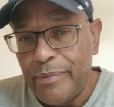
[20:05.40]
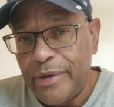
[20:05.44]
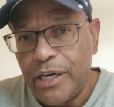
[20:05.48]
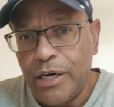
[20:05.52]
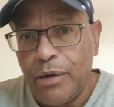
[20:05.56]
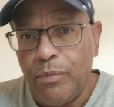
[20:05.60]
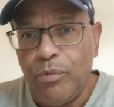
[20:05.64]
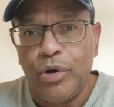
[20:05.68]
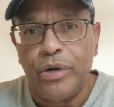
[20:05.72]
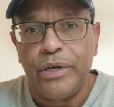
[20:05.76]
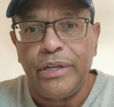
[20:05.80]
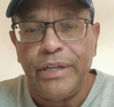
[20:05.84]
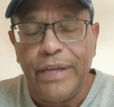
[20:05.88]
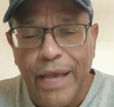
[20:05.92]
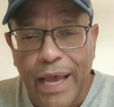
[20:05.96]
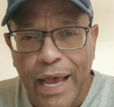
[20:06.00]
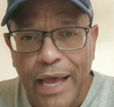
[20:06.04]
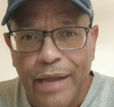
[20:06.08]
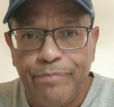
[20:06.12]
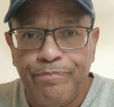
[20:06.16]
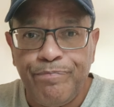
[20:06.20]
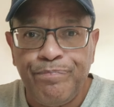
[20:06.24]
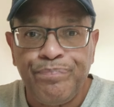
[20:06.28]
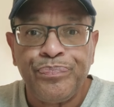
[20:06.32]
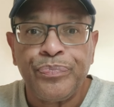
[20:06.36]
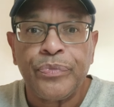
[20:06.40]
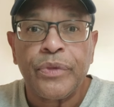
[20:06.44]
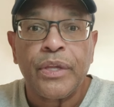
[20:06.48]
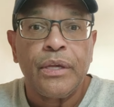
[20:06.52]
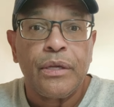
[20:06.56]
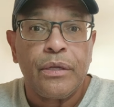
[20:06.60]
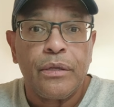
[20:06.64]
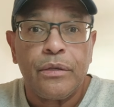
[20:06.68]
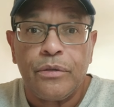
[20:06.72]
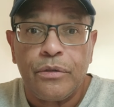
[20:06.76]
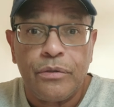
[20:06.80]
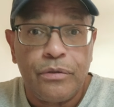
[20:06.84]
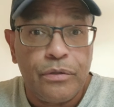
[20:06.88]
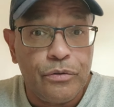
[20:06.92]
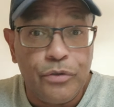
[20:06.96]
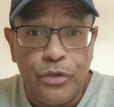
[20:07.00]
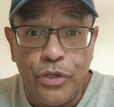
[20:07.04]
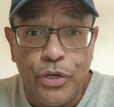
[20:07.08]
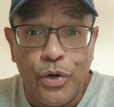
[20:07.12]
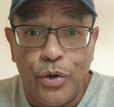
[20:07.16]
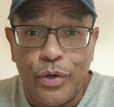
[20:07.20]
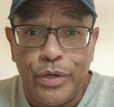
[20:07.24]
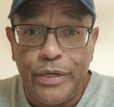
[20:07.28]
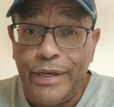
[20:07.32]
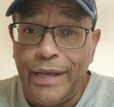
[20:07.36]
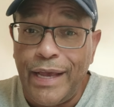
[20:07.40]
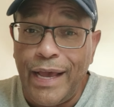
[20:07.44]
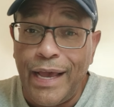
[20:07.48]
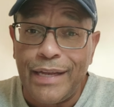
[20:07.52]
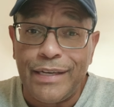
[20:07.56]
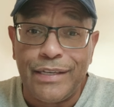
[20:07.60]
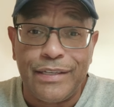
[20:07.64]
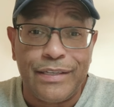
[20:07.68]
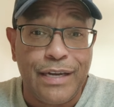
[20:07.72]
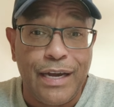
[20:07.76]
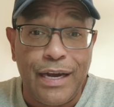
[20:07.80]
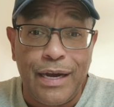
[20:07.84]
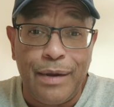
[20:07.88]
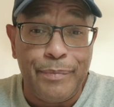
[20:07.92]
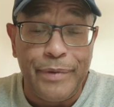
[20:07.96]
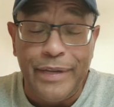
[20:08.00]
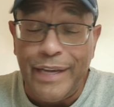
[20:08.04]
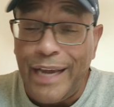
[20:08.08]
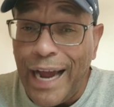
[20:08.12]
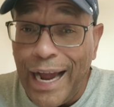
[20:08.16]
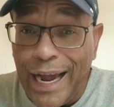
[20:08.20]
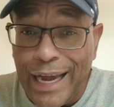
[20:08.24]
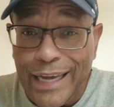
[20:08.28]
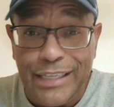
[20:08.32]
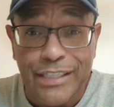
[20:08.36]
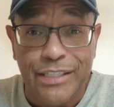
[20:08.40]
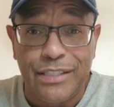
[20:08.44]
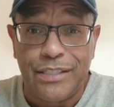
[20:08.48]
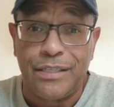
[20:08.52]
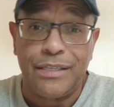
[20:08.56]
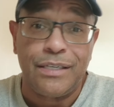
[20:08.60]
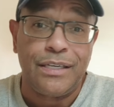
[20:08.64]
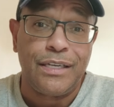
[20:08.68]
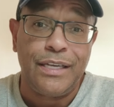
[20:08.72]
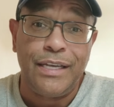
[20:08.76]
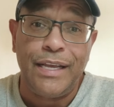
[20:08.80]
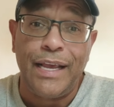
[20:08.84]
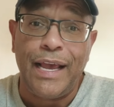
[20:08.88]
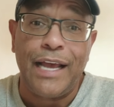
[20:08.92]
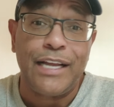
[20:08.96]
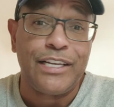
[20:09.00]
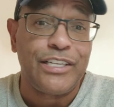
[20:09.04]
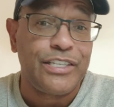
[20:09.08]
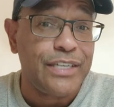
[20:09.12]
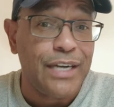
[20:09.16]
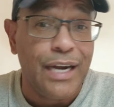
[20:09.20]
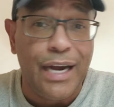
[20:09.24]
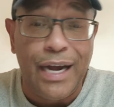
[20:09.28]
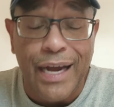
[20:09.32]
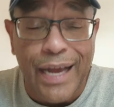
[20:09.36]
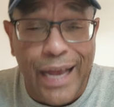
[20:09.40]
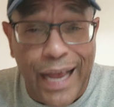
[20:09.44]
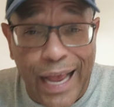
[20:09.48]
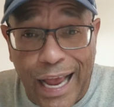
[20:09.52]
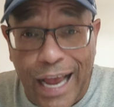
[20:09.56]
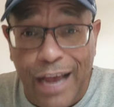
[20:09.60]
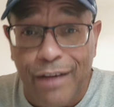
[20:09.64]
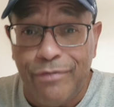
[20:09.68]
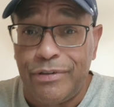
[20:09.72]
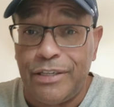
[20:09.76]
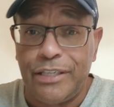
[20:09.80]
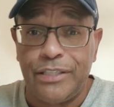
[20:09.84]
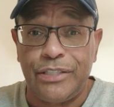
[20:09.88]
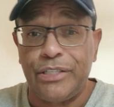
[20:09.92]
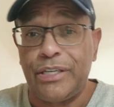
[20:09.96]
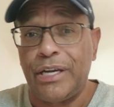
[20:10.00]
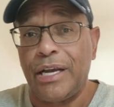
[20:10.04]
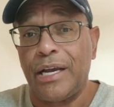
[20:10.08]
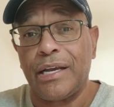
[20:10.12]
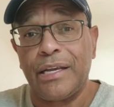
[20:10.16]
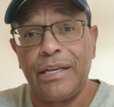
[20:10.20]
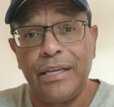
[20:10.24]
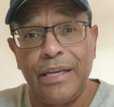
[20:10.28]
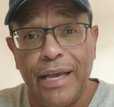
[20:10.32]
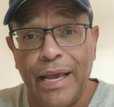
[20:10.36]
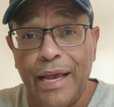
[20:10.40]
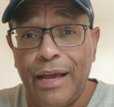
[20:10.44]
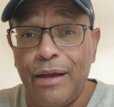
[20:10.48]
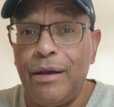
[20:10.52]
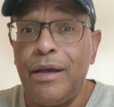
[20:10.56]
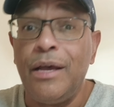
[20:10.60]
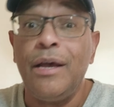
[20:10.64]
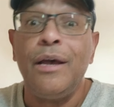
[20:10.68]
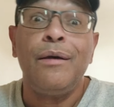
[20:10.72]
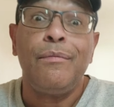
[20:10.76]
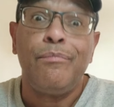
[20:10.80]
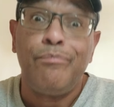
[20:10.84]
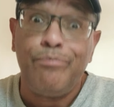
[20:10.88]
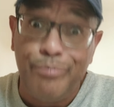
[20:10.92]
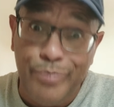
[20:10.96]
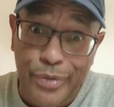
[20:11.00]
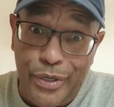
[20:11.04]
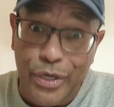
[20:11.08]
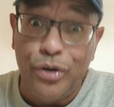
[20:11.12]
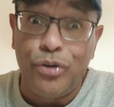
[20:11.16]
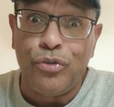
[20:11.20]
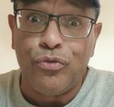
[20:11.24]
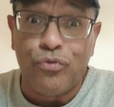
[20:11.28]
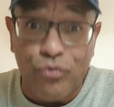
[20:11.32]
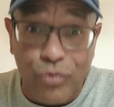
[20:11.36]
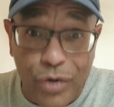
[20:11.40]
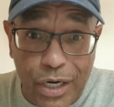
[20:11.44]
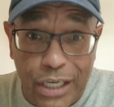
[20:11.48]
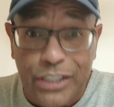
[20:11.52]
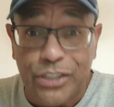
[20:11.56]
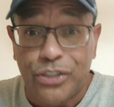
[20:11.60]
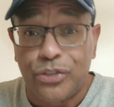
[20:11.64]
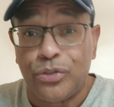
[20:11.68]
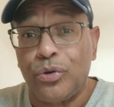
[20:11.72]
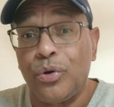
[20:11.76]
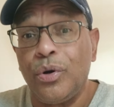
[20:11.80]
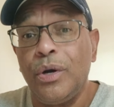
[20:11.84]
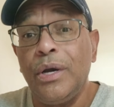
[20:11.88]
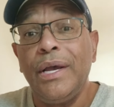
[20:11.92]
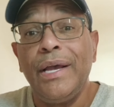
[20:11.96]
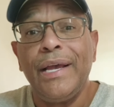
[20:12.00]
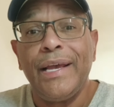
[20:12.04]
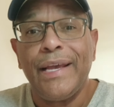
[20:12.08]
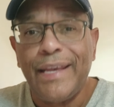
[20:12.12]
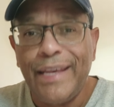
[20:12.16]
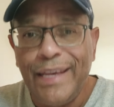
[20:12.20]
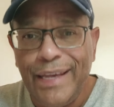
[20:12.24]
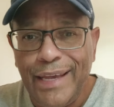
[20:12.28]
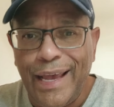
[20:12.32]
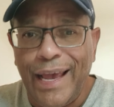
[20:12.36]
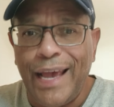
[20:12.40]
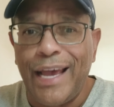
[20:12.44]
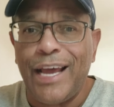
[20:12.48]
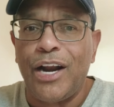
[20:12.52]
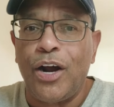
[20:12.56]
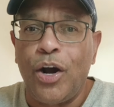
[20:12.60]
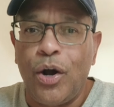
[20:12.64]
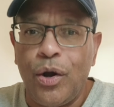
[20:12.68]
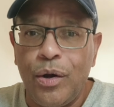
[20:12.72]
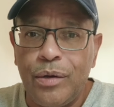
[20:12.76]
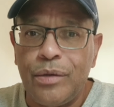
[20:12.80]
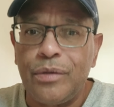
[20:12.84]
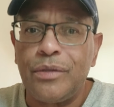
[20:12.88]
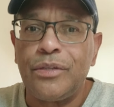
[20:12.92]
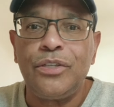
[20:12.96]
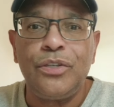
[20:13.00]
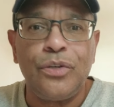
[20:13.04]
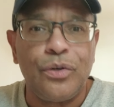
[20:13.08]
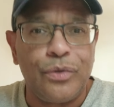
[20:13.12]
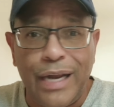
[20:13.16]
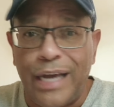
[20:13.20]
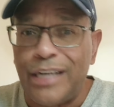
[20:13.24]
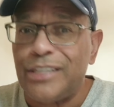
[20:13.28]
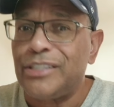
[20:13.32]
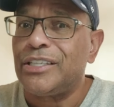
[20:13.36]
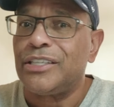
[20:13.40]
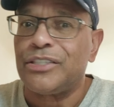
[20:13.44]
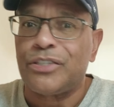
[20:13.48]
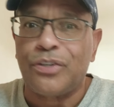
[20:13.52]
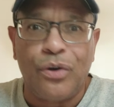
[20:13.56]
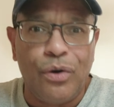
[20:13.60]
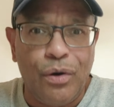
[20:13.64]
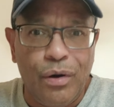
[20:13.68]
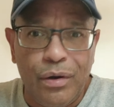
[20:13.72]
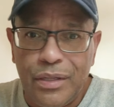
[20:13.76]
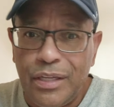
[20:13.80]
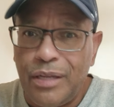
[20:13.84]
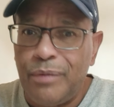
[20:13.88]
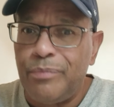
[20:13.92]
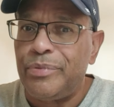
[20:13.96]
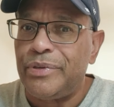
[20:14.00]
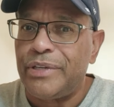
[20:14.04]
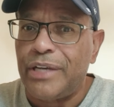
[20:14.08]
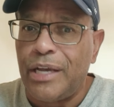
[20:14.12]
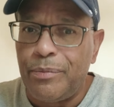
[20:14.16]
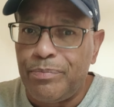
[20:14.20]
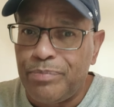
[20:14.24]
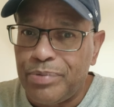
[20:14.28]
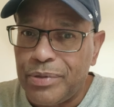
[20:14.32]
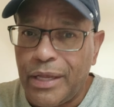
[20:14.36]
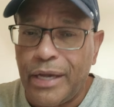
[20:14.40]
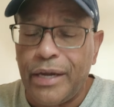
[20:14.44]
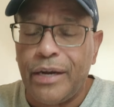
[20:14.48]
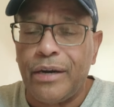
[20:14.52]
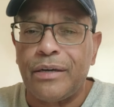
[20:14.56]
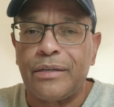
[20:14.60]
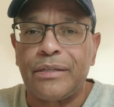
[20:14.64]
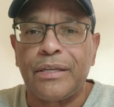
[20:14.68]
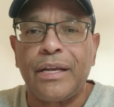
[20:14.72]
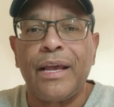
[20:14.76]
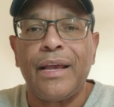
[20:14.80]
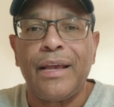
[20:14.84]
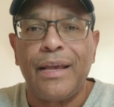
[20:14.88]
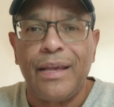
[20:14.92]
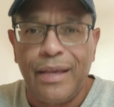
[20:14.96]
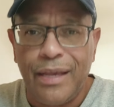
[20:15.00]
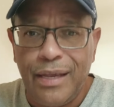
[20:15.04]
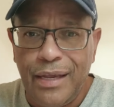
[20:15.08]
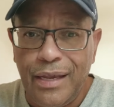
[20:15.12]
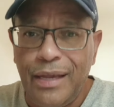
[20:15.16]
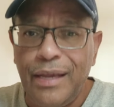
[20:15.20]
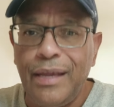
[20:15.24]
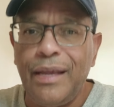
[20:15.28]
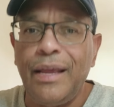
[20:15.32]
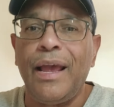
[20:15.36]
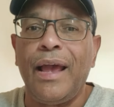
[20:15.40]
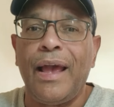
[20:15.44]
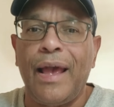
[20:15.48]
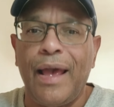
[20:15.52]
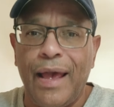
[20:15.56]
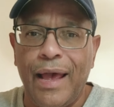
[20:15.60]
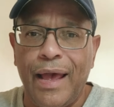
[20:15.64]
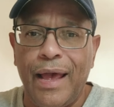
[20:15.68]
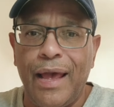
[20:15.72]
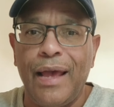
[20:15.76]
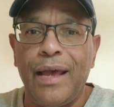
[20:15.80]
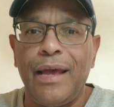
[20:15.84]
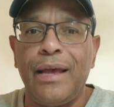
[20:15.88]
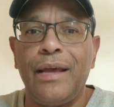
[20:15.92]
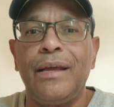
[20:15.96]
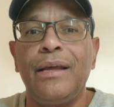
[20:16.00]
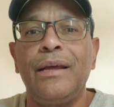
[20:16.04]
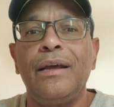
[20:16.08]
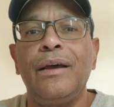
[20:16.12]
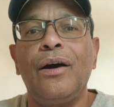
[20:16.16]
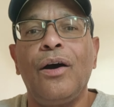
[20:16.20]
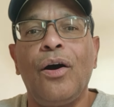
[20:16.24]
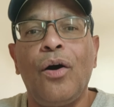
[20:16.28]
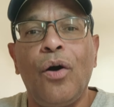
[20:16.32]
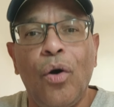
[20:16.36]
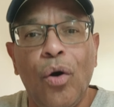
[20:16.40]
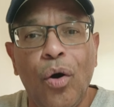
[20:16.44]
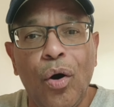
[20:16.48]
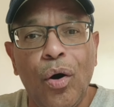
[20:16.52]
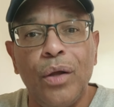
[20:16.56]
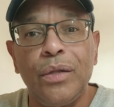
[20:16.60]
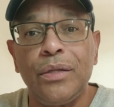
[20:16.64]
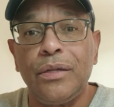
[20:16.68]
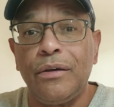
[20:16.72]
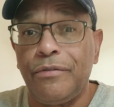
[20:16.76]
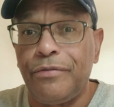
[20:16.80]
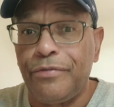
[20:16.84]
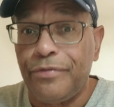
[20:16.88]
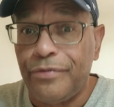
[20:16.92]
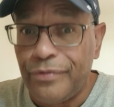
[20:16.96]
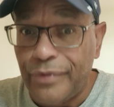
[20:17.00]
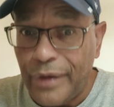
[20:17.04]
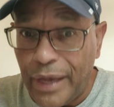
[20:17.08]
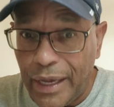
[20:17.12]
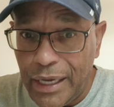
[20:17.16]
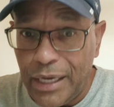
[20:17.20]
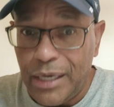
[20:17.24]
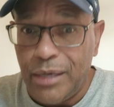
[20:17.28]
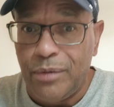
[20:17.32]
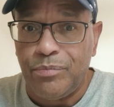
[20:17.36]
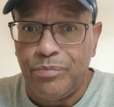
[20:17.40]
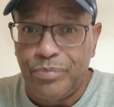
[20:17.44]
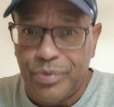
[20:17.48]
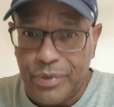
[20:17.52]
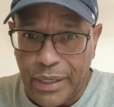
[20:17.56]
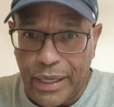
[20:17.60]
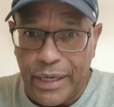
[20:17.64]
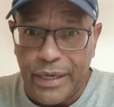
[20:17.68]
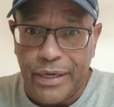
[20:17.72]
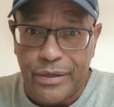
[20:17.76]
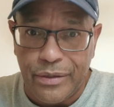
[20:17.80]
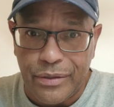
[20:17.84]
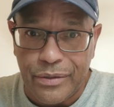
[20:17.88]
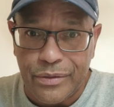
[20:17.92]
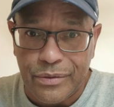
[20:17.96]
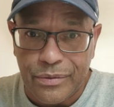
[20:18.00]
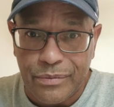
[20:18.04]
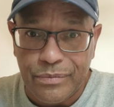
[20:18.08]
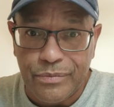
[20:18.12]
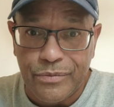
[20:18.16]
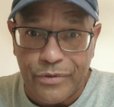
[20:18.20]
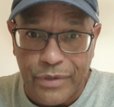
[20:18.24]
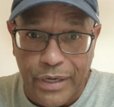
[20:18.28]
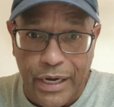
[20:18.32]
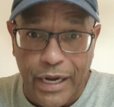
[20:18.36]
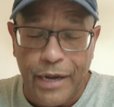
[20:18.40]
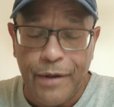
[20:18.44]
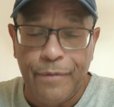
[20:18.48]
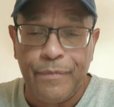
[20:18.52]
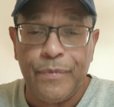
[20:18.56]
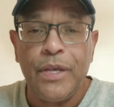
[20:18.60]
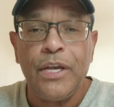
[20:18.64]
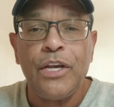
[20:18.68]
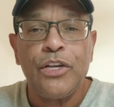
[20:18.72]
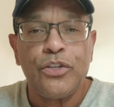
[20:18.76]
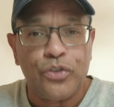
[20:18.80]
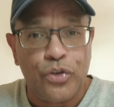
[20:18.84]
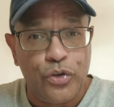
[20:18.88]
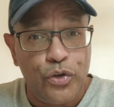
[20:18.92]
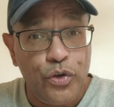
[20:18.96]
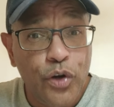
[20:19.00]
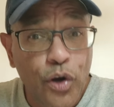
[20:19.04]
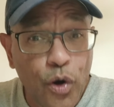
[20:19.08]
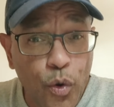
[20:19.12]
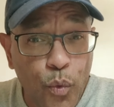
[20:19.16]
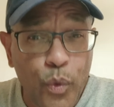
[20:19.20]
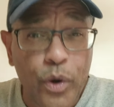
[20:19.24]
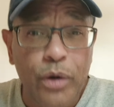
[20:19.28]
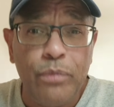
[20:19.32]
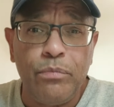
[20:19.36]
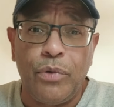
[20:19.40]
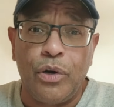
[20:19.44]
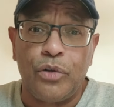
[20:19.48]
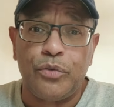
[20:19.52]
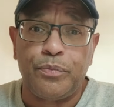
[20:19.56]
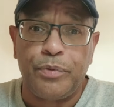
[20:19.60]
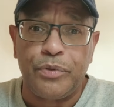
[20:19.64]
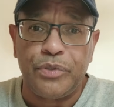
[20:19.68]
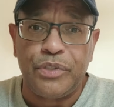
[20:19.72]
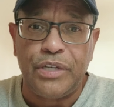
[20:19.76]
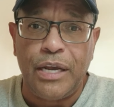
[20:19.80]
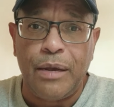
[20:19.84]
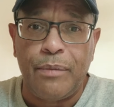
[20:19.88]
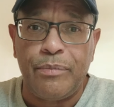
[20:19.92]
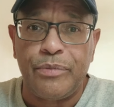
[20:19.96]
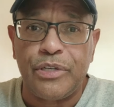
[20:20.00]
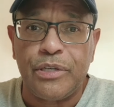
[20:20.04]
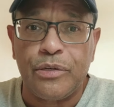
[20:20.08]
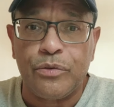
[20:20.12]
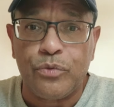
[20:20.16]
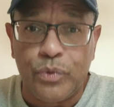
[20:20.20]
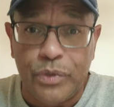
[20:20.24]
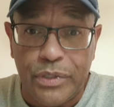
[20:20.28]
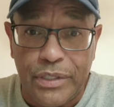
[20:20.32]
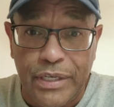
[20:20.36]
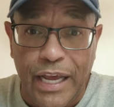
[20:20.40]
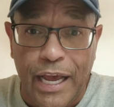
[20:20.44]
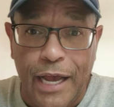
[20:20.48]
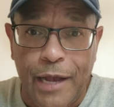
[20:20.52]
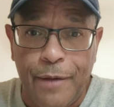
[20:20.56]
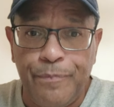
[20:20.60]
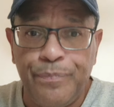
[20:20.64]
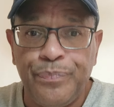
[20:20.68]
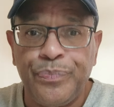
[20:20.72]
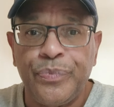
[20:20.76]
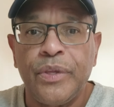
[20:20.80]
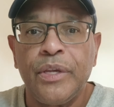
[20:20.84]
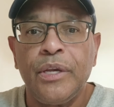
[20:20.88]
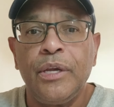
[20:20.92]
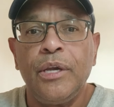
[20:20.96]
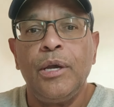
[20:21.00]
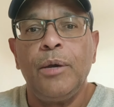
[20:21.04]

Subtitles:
I mean, come on. He had Heinsohn. He had John Havlicek. He had Bill Russell. He had, you know, not just all NBA players. He had Hall of Fame players, okay? So you can win multiple championships with that.